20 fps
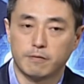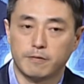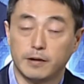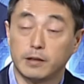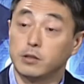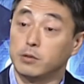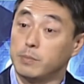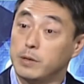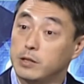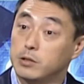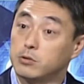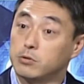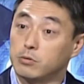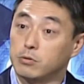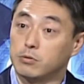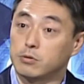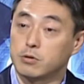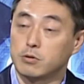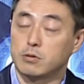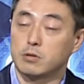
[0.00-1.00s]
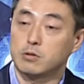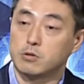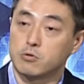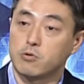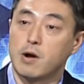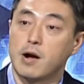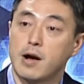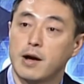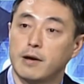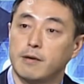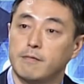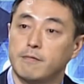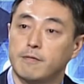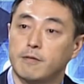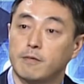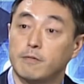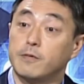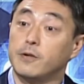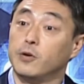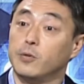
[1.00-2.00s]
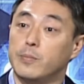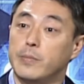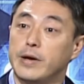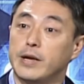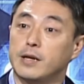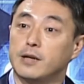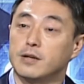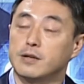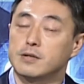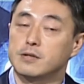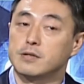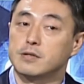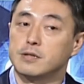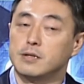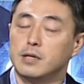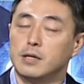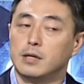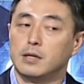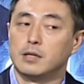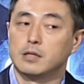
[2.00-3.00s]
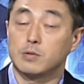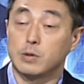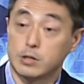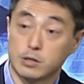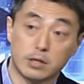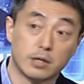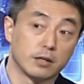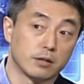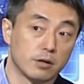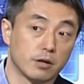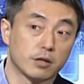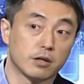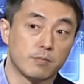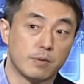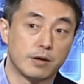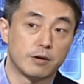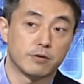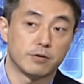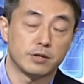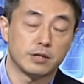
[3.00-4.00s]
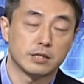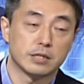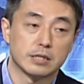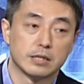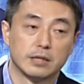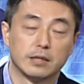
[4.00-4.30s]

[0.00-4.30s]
fundamental sort of drive for filmmakers, exactly. especially in documentaries.